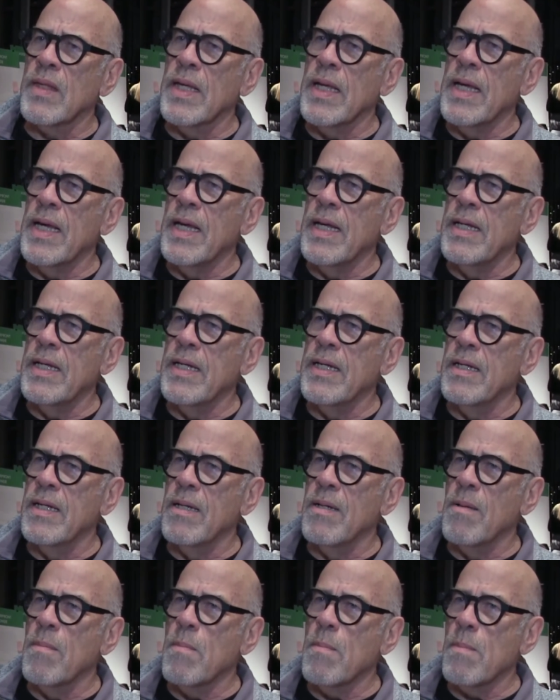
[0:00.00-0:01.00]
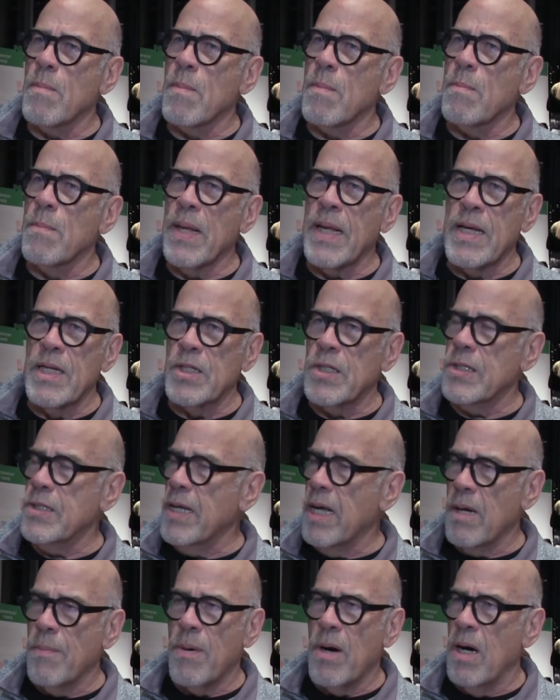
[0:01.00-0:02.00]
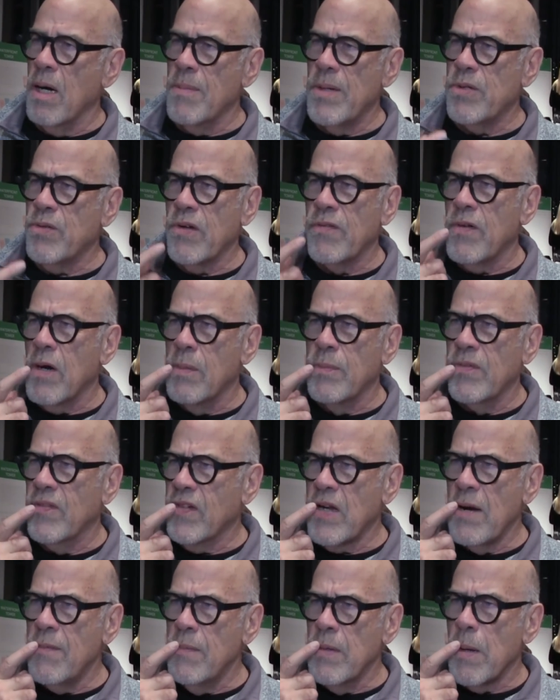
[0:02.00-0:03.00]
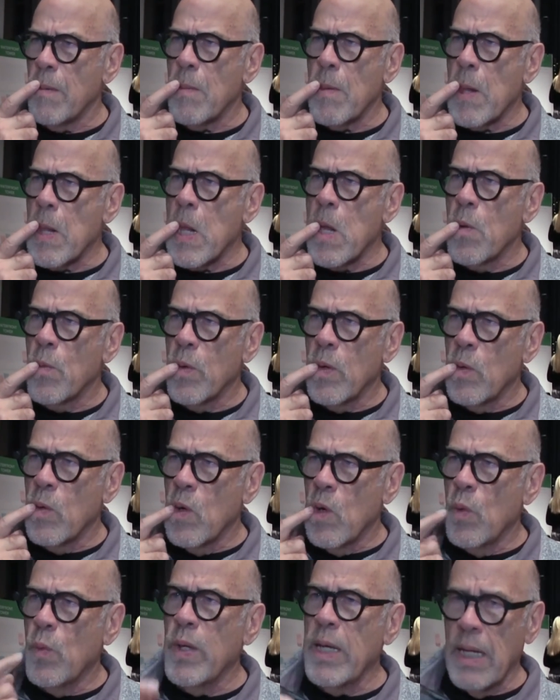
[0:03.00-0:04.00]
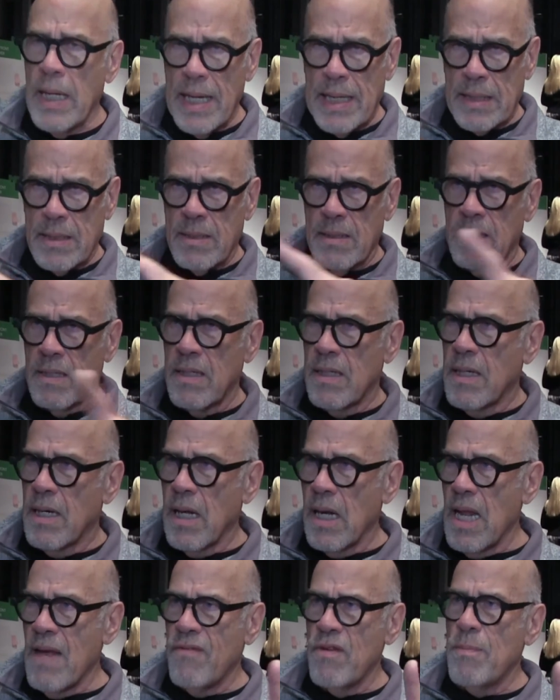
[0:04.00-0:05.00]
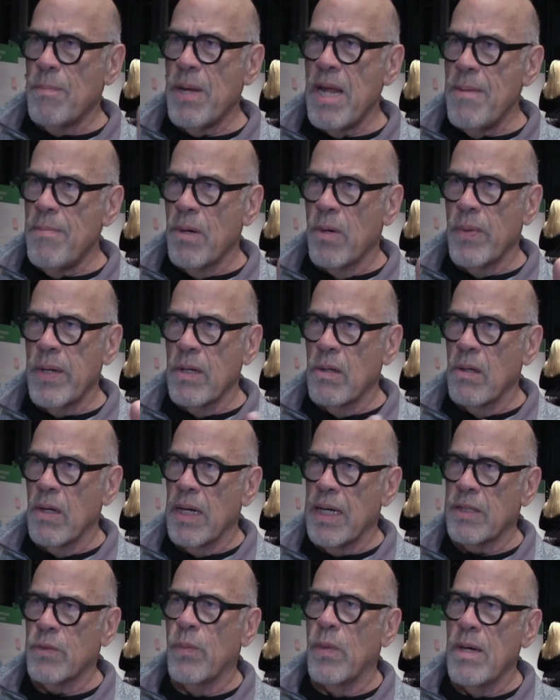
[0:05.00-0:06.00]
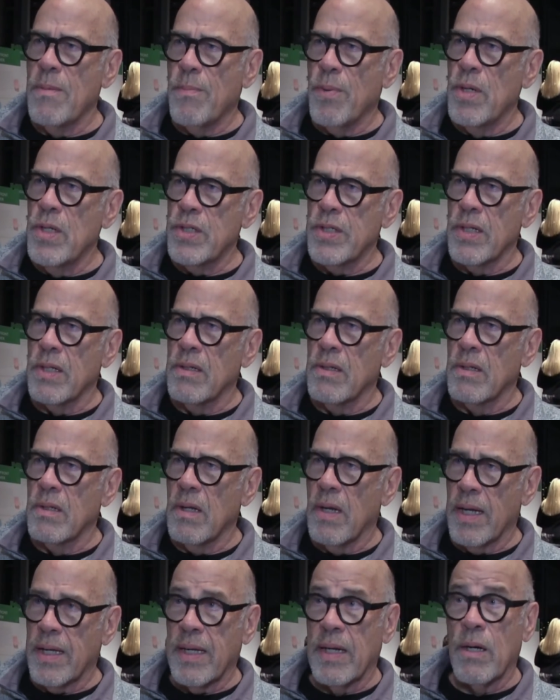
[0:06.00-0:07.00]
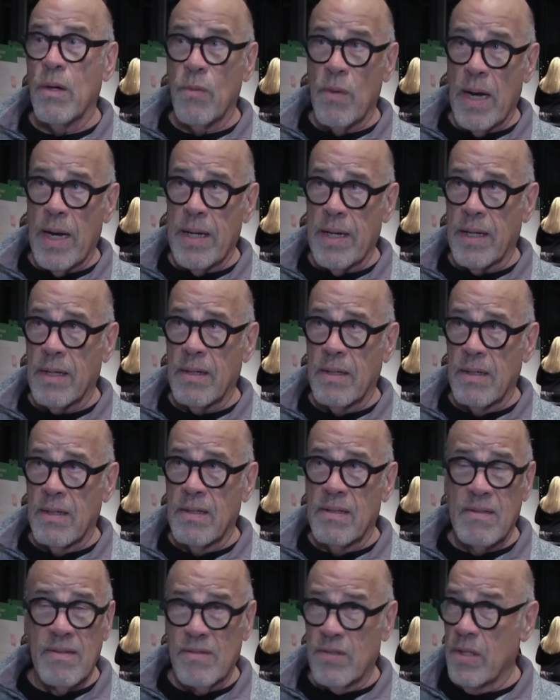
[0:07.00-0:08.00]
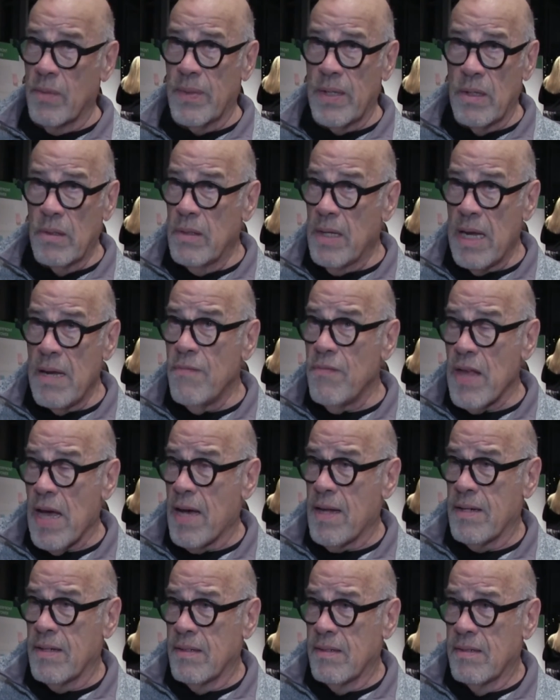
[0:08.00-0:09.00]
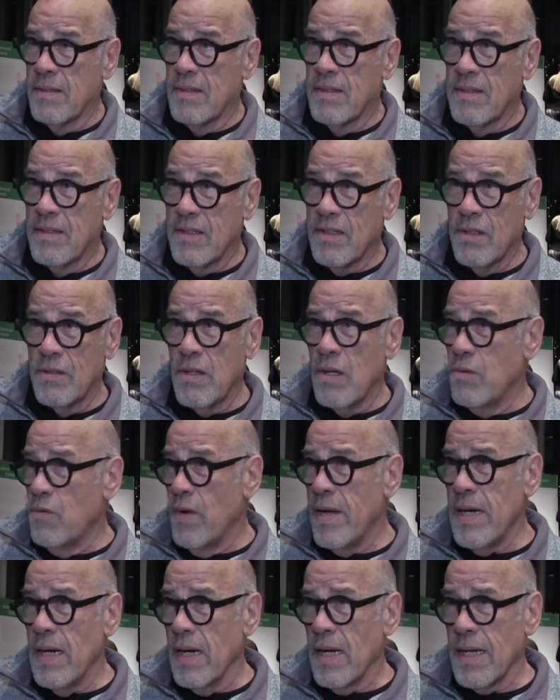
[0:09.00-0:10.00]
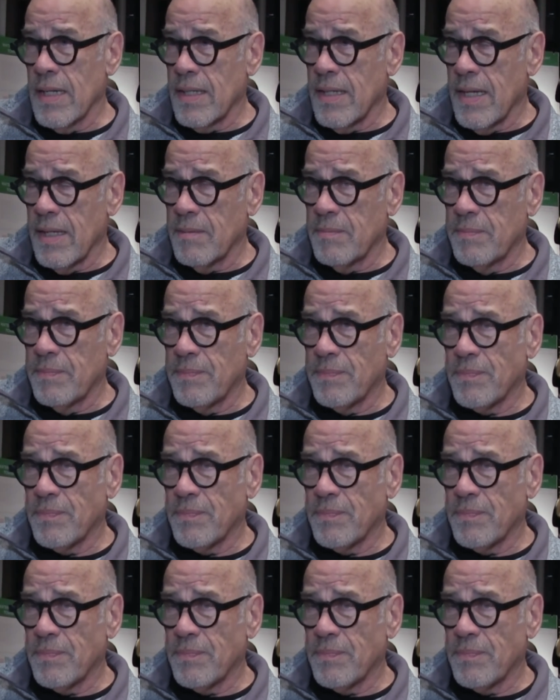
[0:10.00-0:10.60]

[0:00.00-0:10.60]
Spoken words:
And because it's not a parliamentary form of government. We elect 11 people, we don't elect one person, like in a riding. So we don't have that. So don't run it like that.